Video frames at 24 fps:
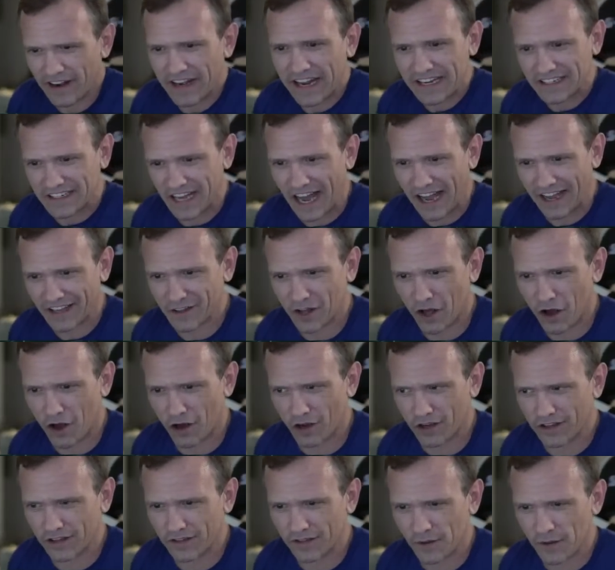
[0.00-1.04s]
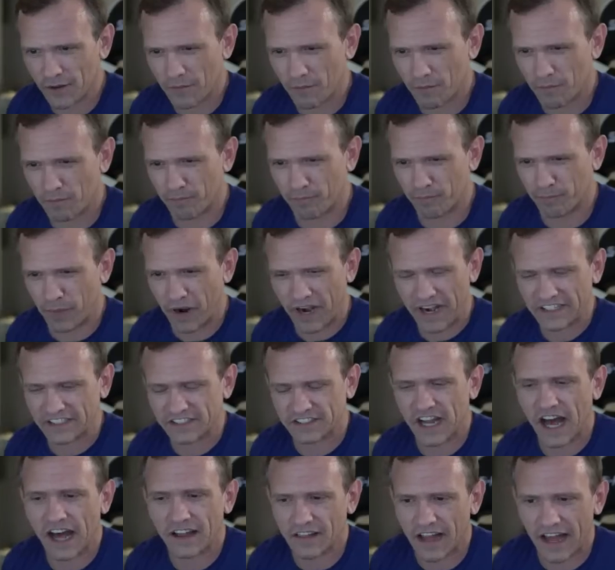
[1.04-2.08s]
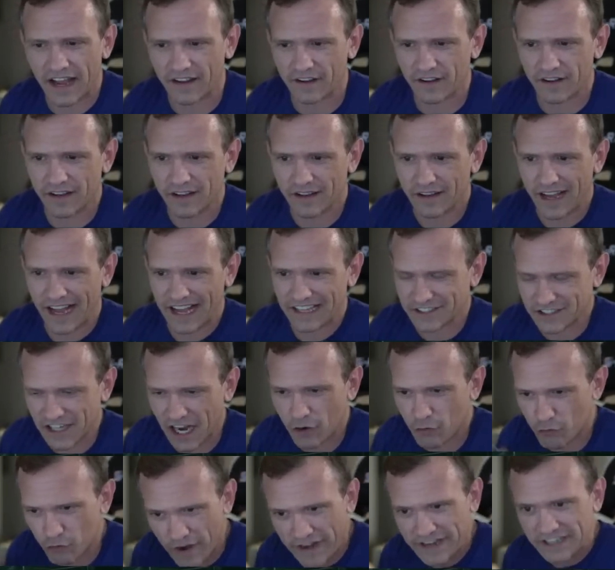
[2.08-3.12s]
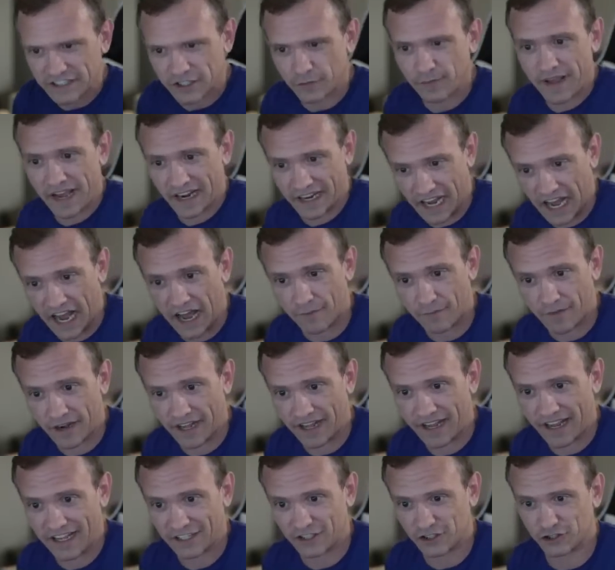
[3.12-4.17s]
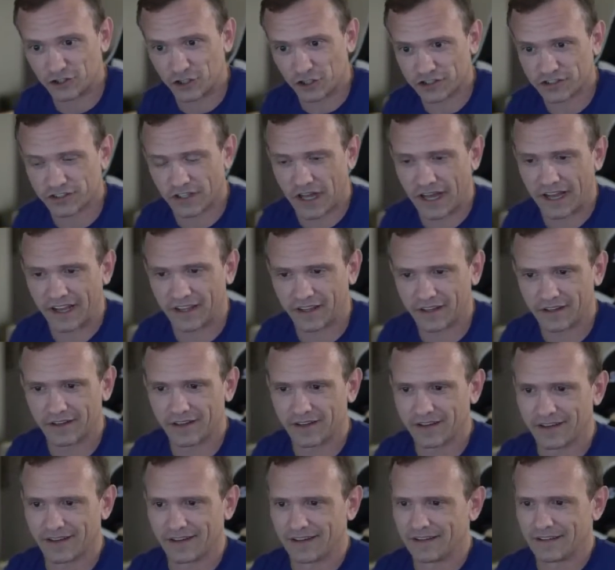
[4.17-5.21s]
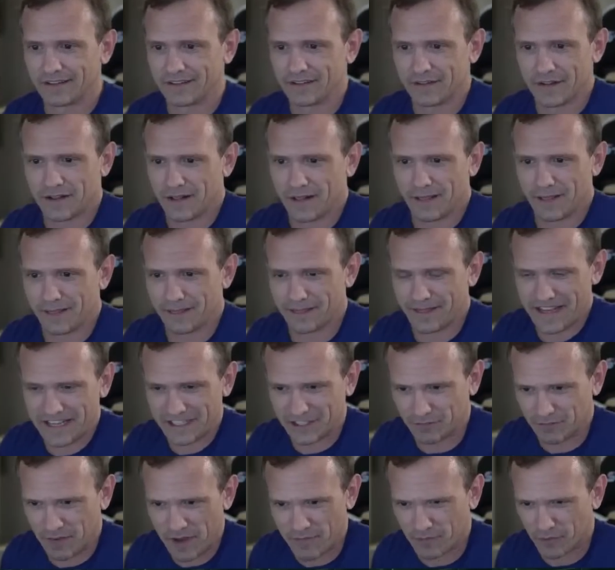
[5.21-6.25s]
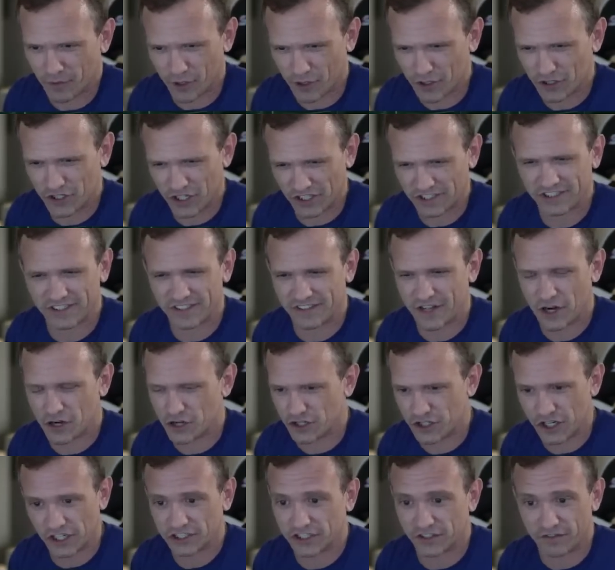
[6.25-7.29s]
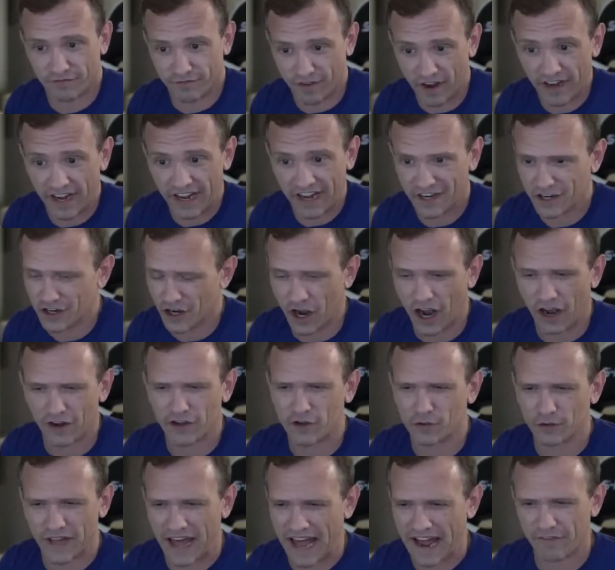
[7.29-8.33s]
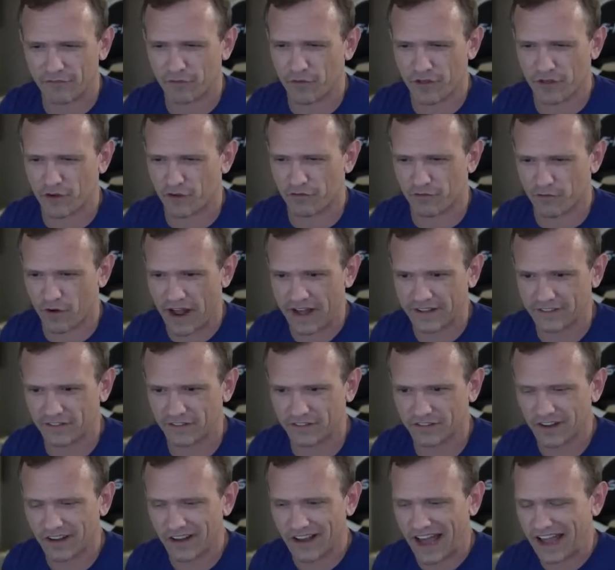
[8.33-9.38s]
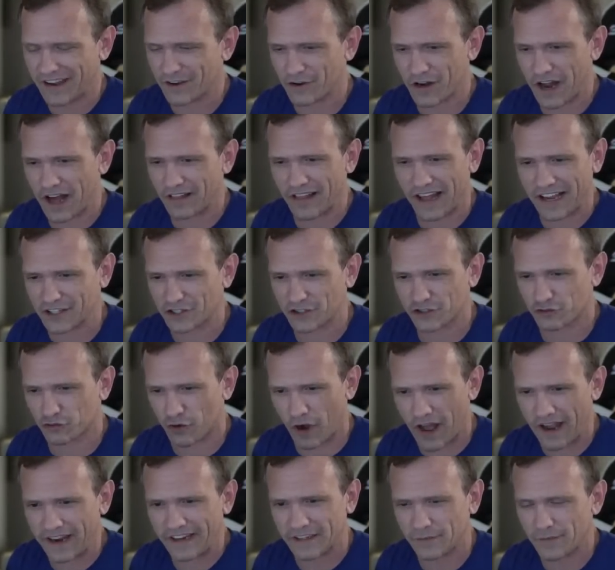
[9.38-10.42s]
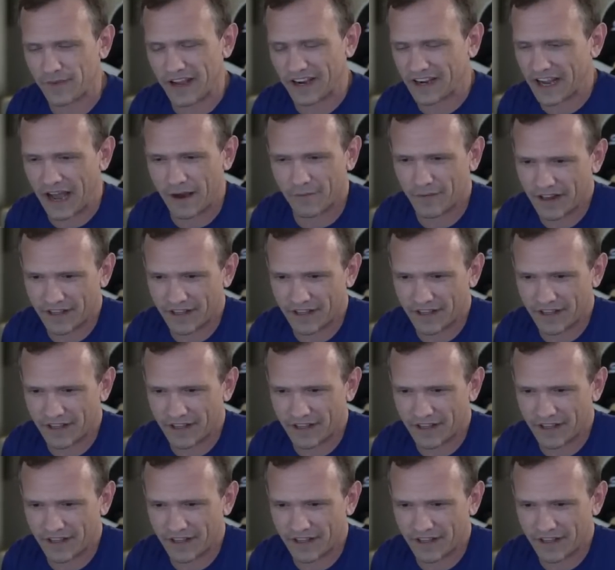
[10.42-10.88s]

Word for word: dialogue, but it's not written to be a comedy. It's just like these people are just funny. You know how you laugh with your friends and you're not like trying to be a comedy.